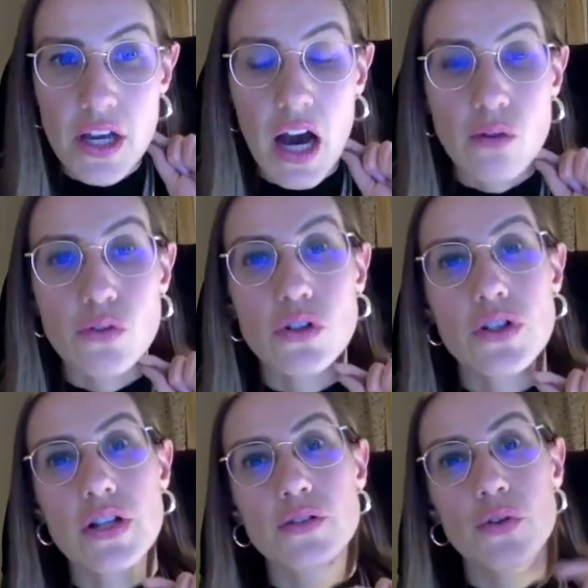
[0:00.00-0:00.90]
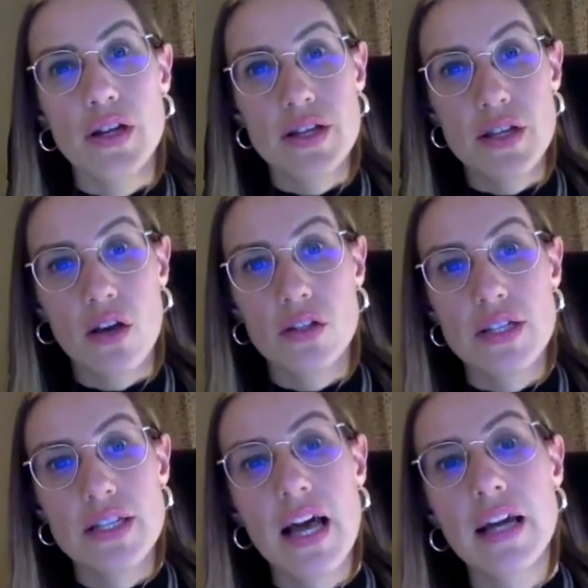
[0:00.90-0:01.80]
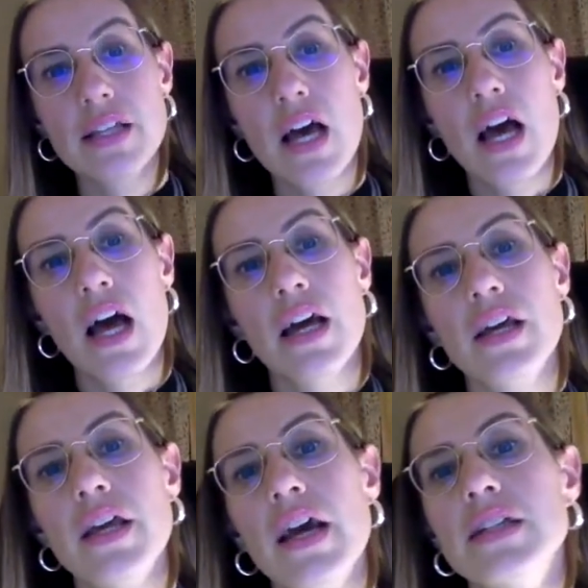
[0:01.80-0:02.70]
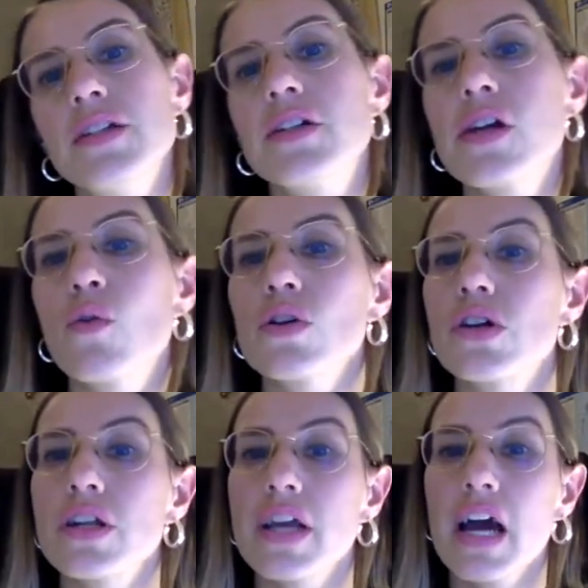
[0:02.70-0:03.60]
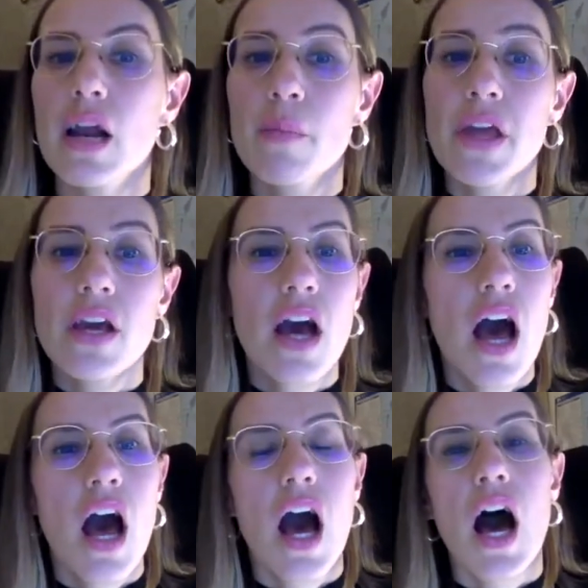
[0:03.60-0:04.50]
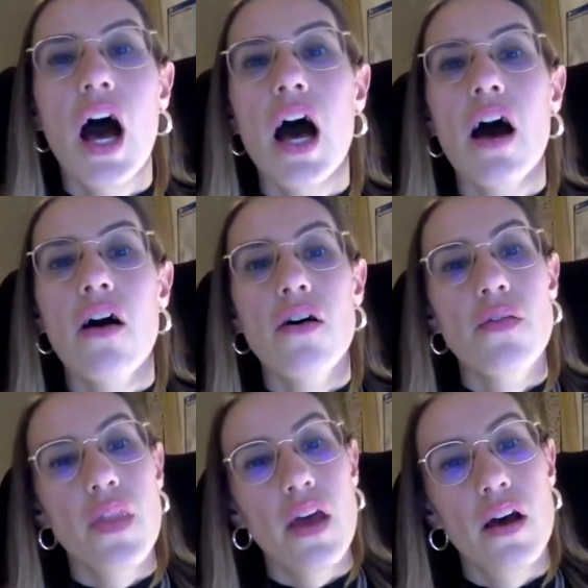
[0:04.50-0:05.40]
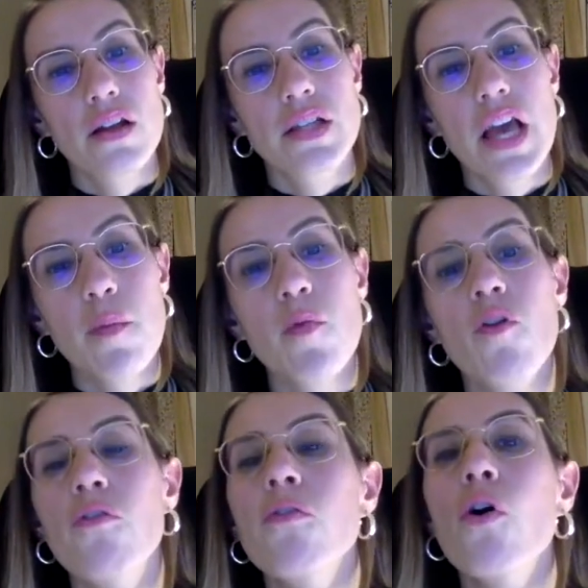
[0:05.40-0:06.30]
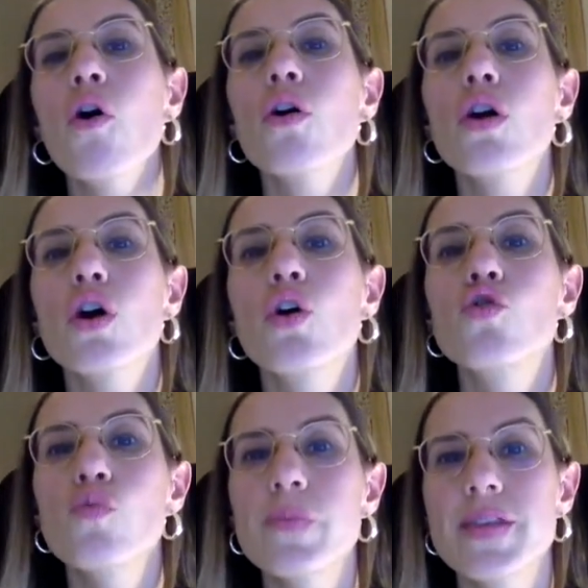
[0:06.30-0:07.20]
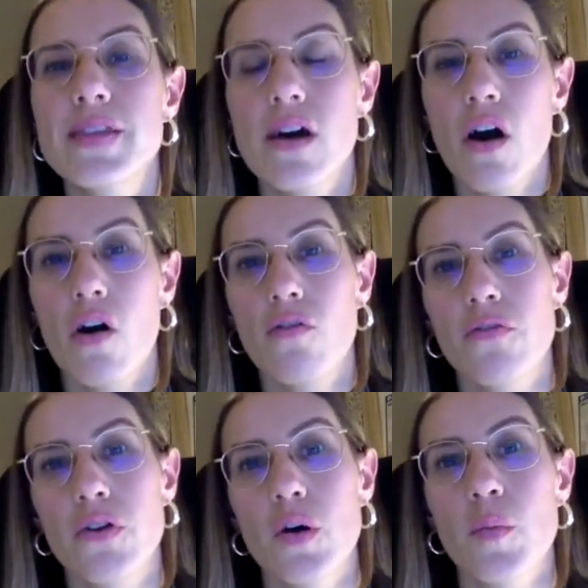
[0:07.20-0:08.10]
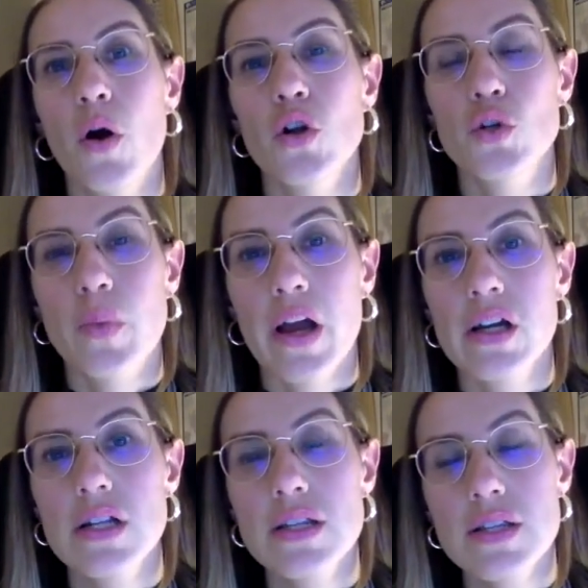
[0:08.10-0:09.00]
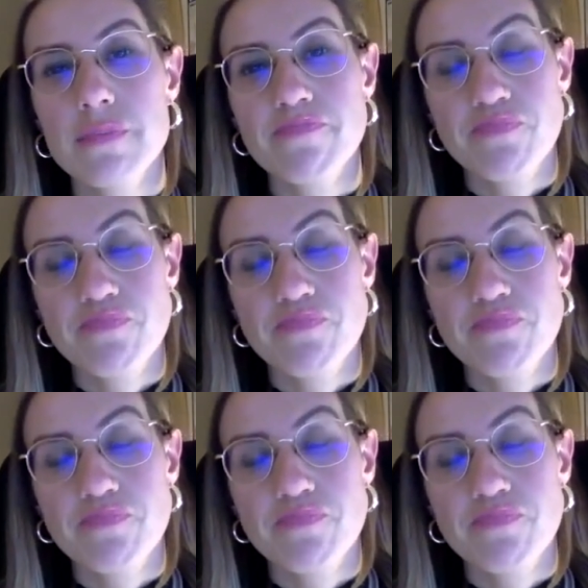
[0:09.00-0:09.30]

authors that you can see on the slide, Iade, Drinkwater, and Garapich, name 4 groups of Polish migrants,